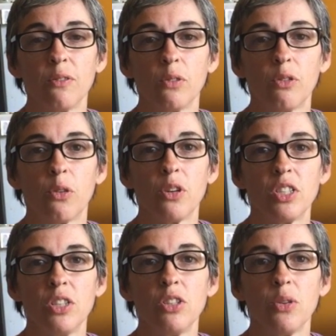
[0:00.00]
look forward
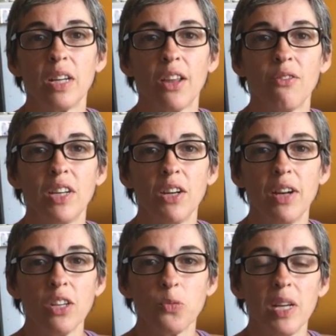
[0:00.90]
to doing another video
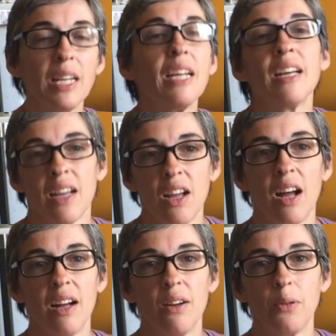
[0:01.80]
next week
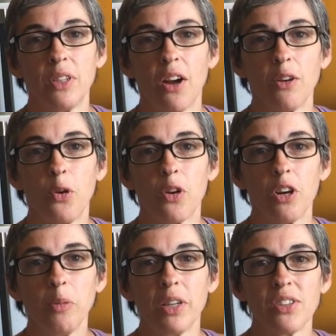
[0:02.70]
with the Hardcore
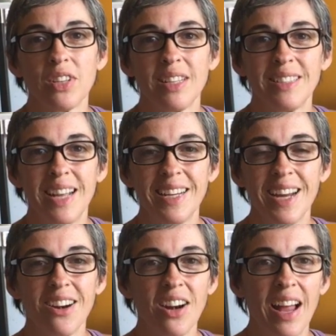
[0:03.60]
Herbalist. Take
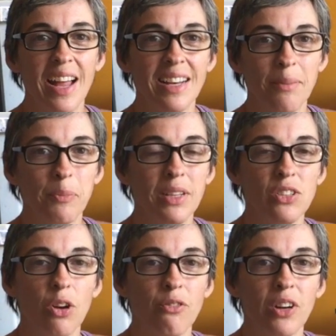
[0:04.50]
care, and please
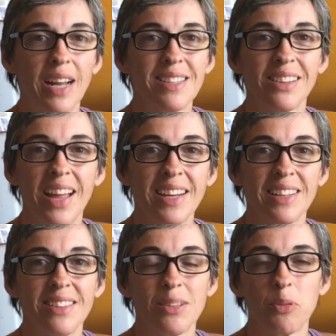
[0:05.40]
don't forget to like
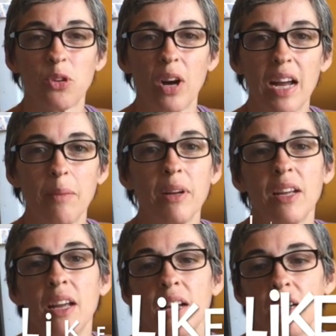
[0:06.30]
and subscribe.
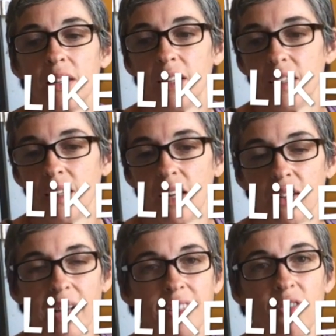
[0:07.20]

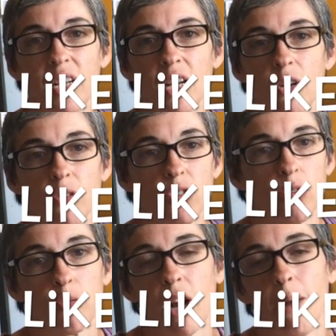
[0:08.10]
Like the video,
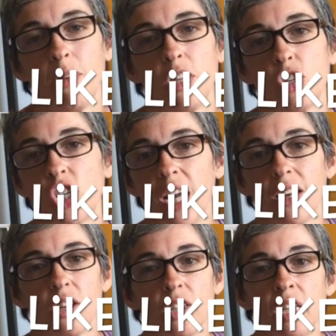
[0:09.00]
subscribe to this
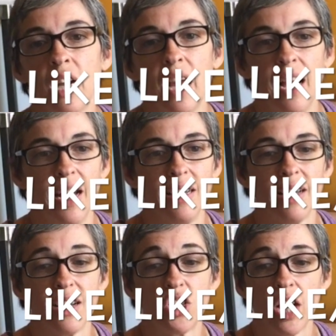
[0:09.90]
channel, and
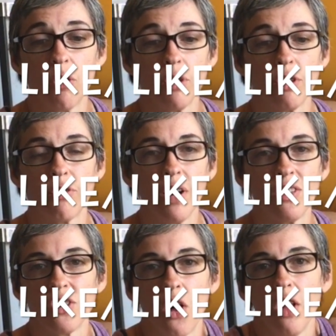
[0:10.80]
share with your
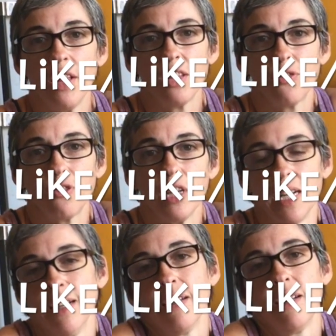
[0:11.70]
friends. All that's free.